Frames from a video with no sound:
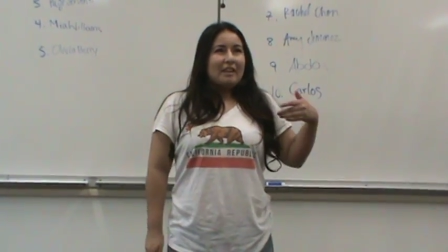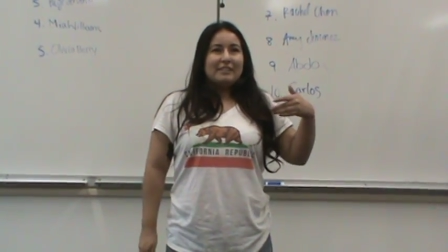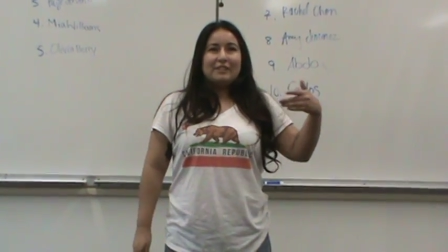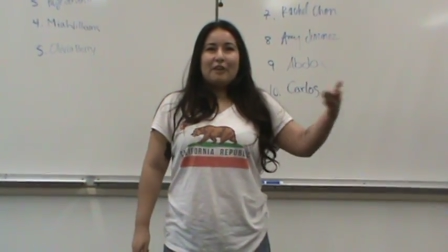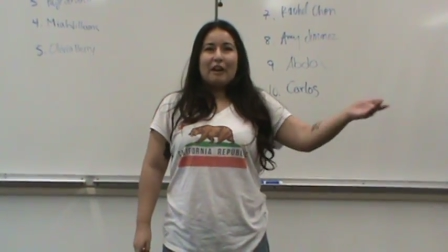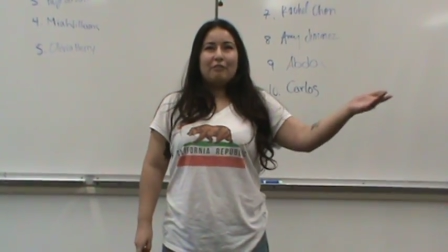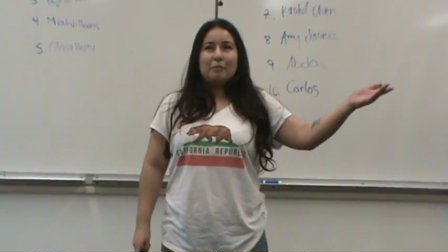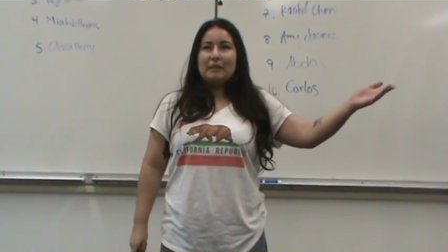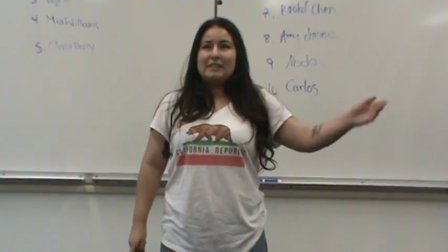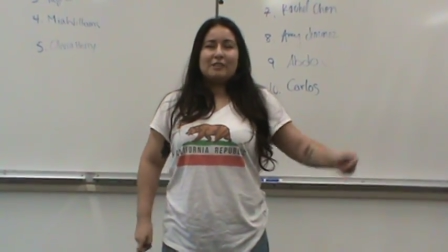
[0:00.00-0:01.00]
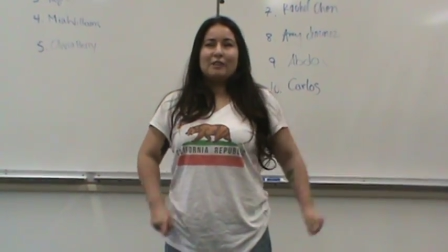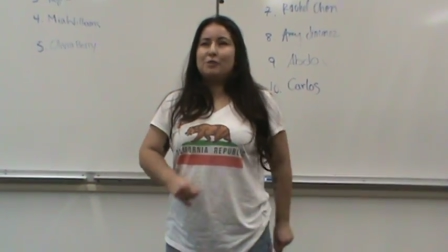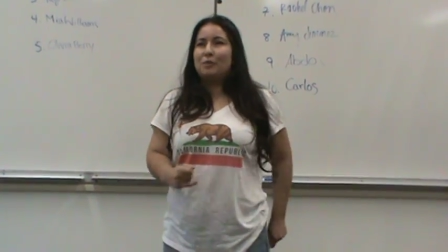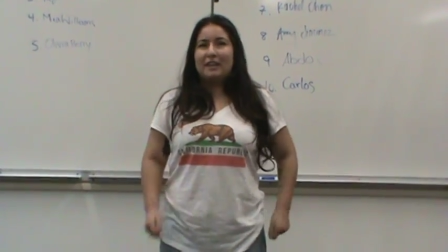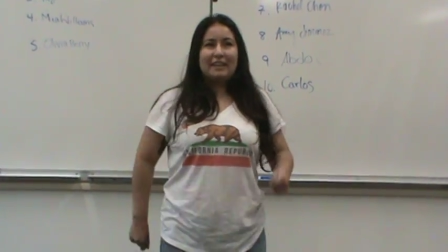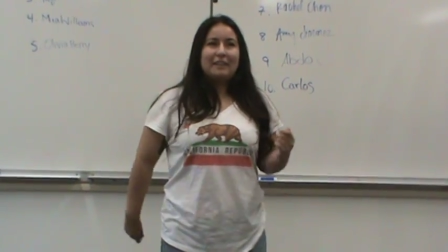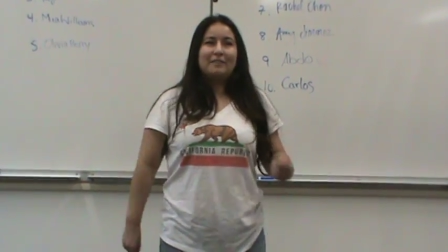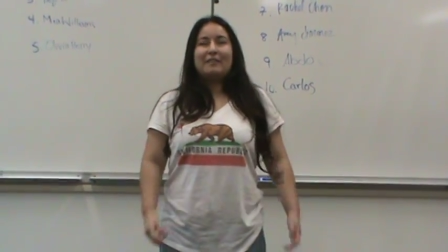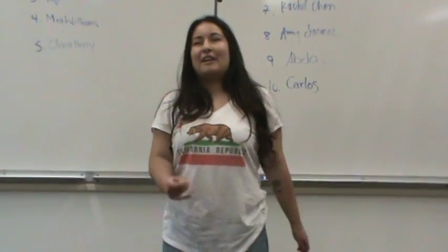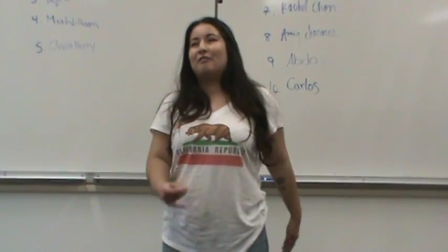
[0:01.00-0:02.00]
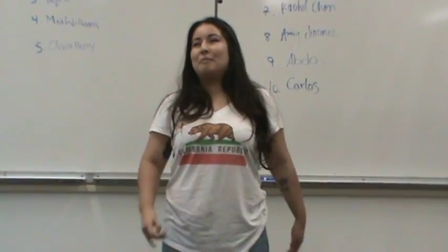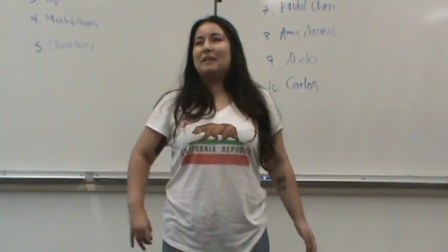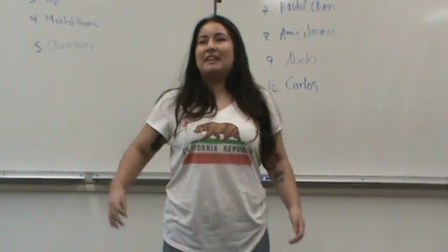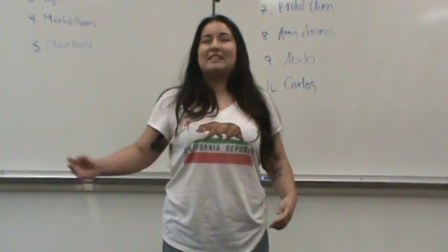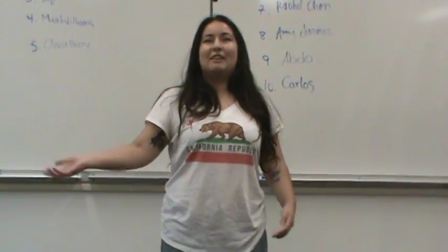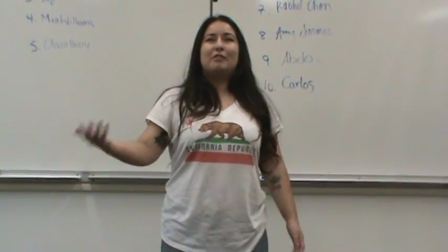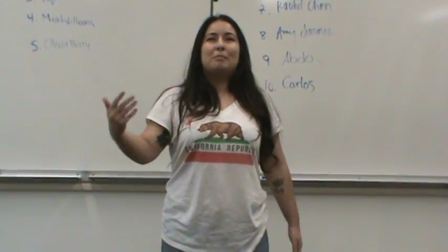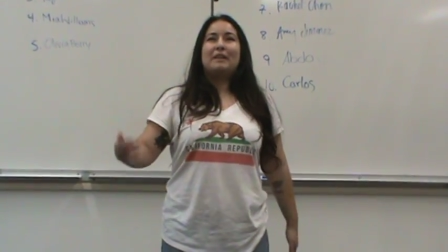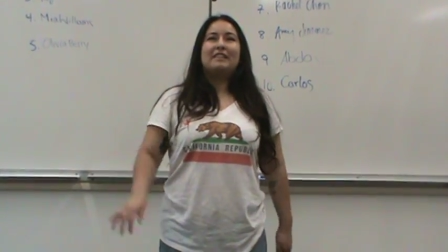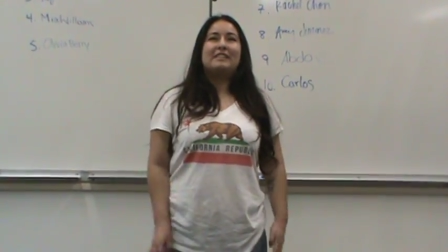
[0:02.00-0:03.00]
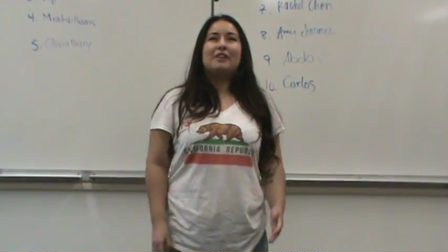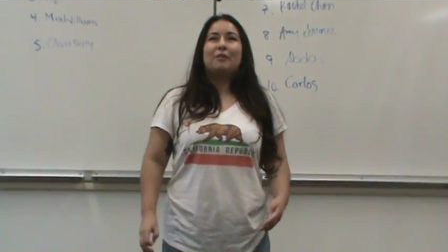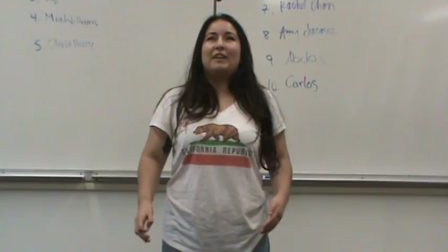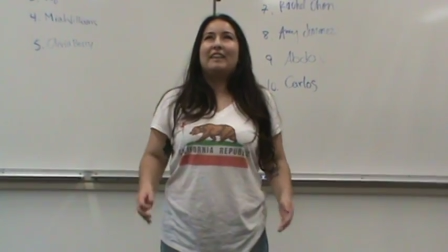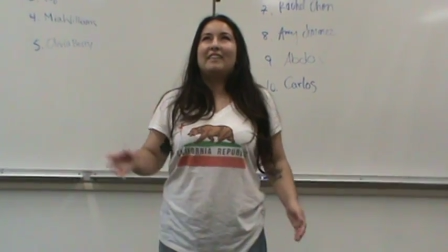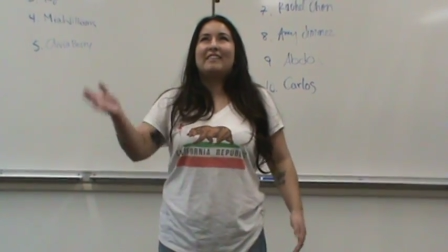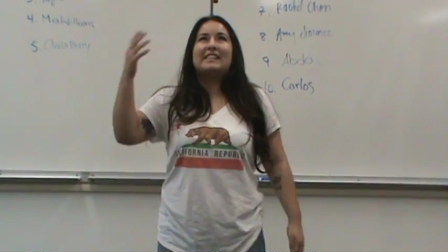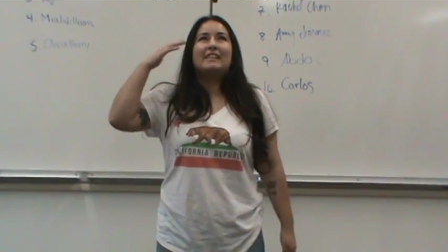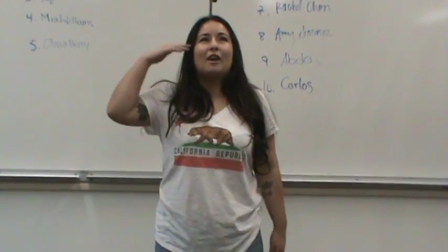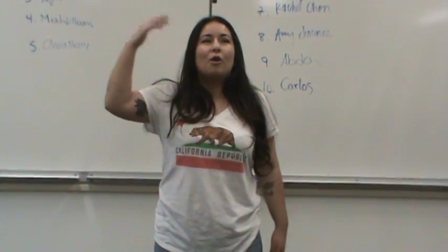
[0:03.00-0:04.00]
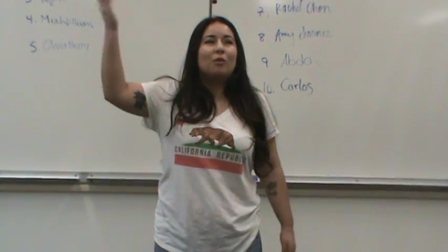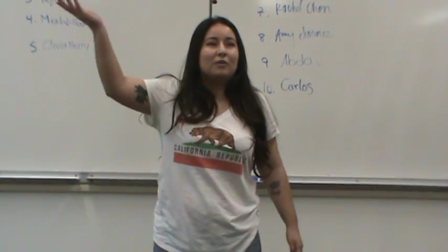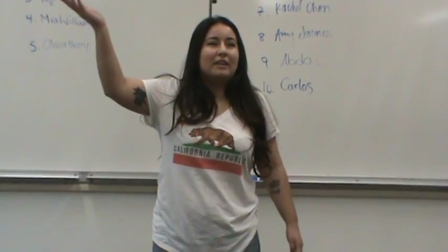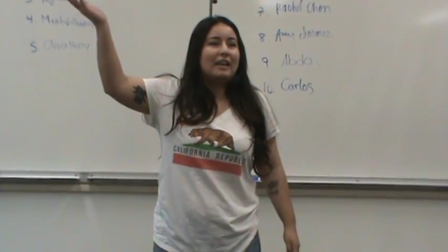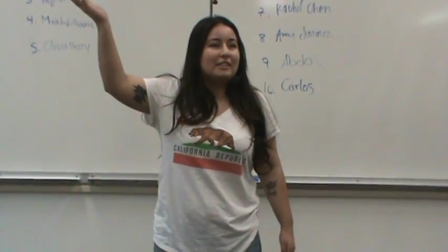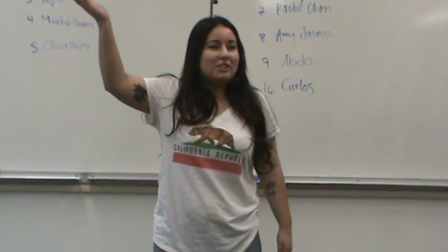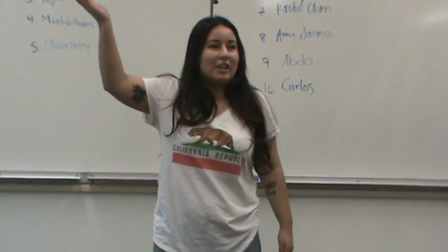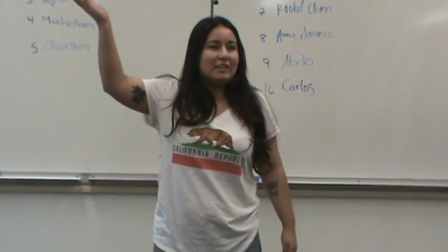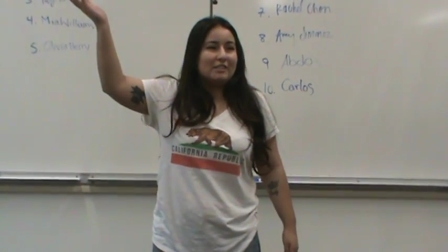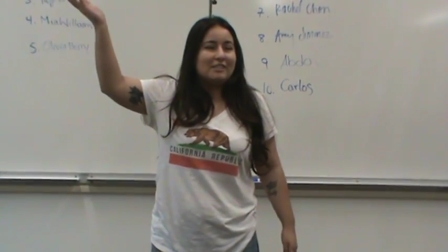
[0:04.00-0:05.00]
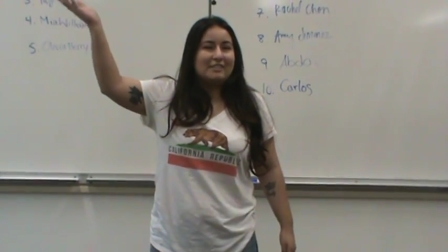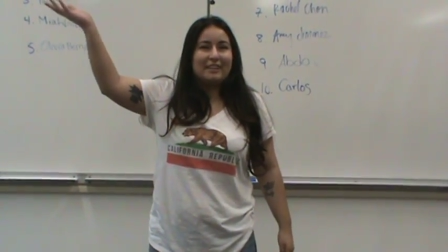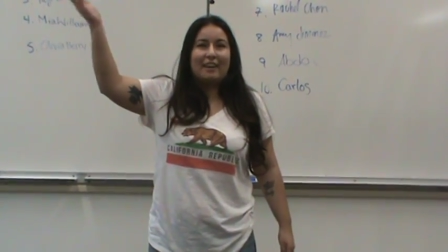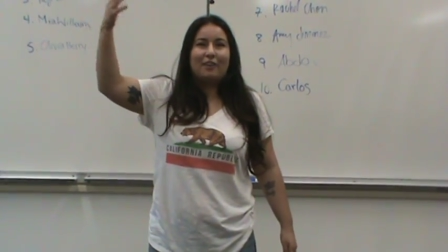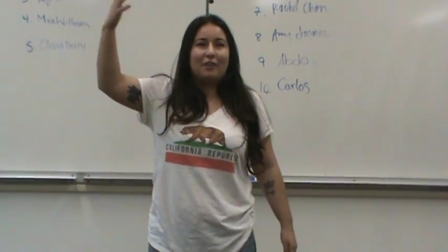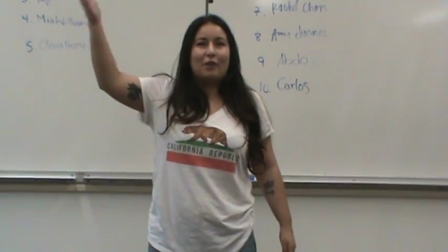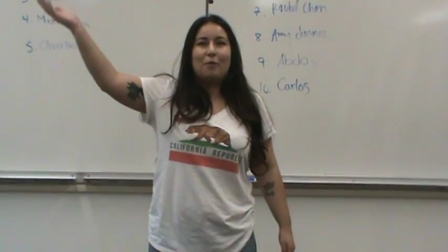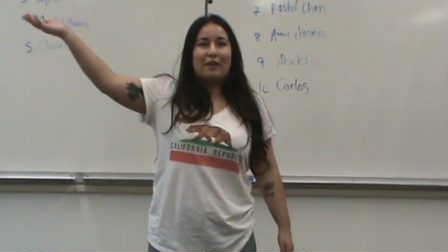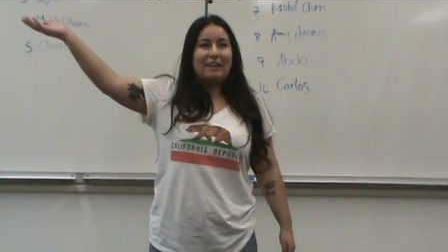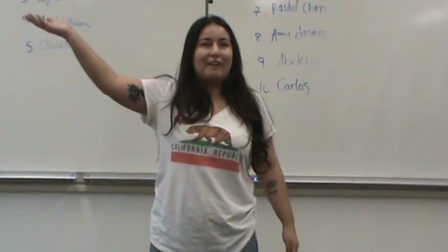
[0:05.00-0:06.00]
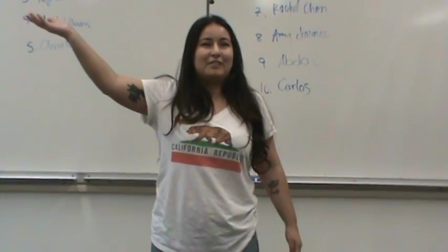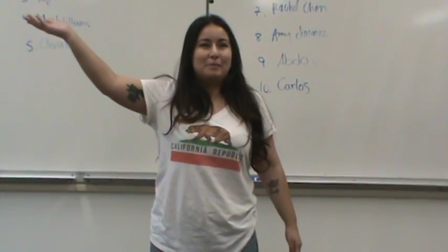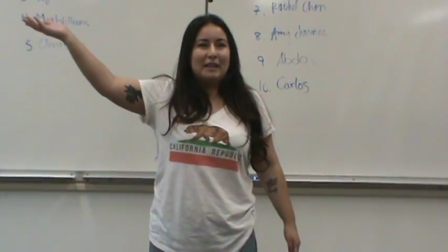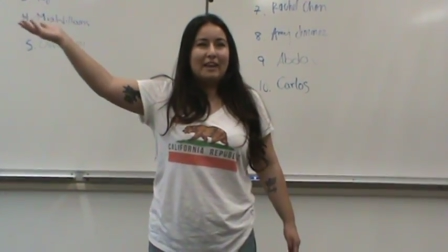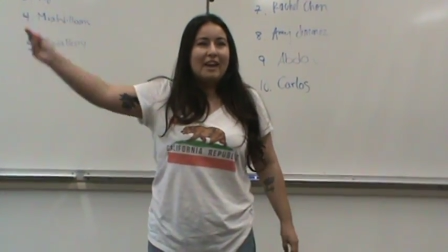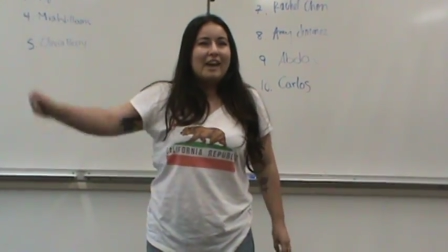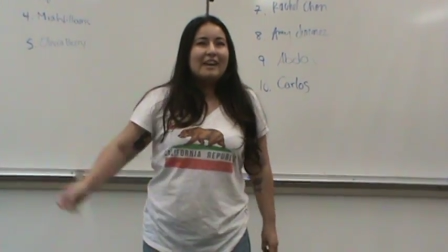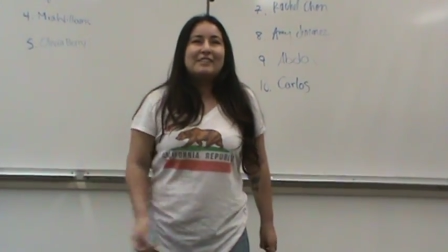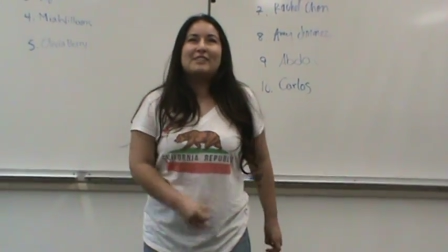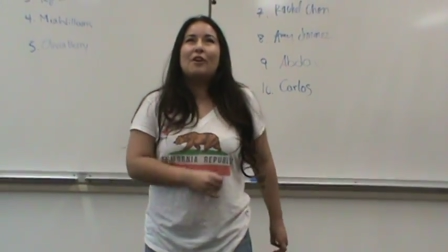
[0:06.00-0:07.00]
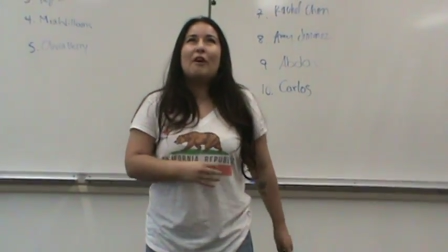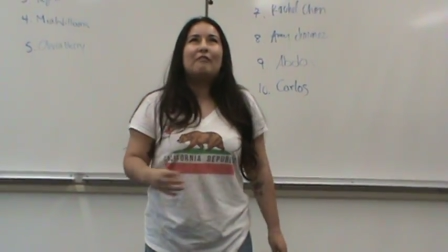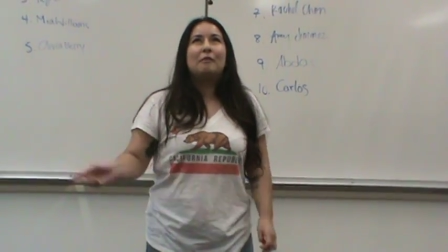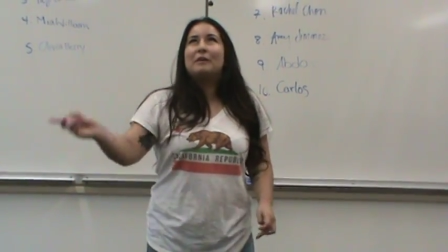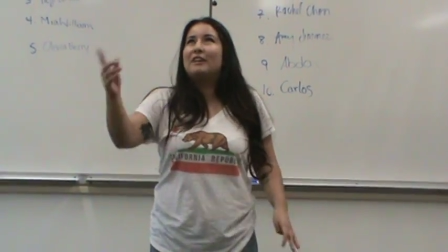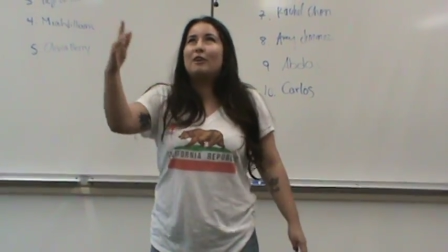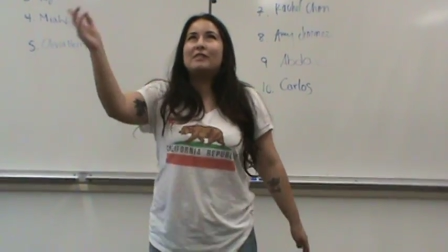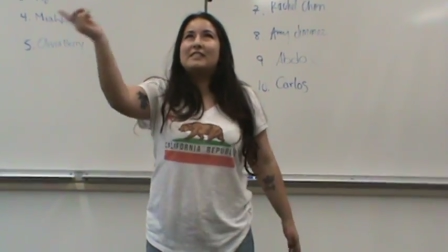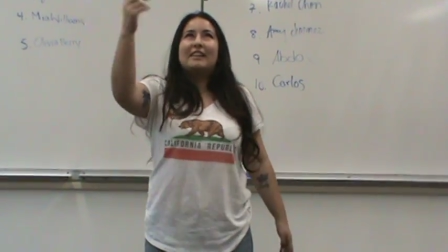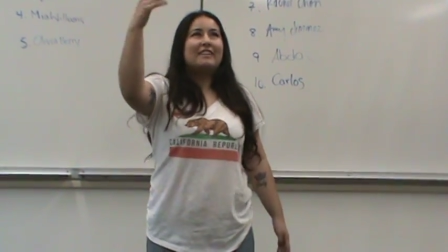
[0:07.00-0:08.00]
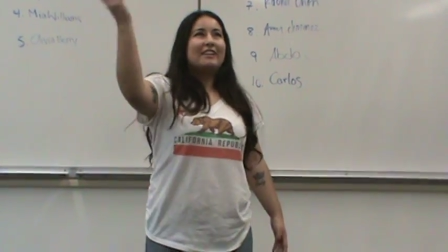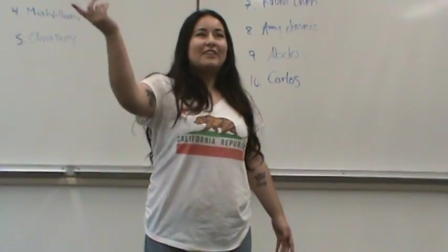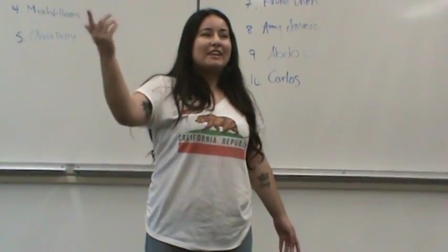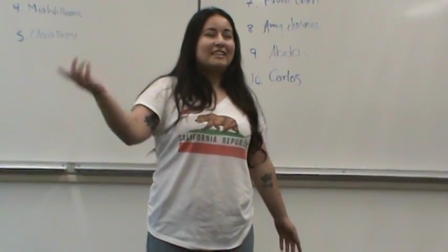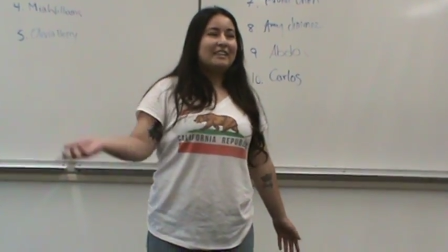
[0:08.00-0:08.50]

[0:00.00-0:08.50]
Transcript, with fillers: So everybody starts running. Everybody gets off the plane. We start running, and then they say, "Oh, the gate's changed. Like you know where you have to be." So everybody goes and they look at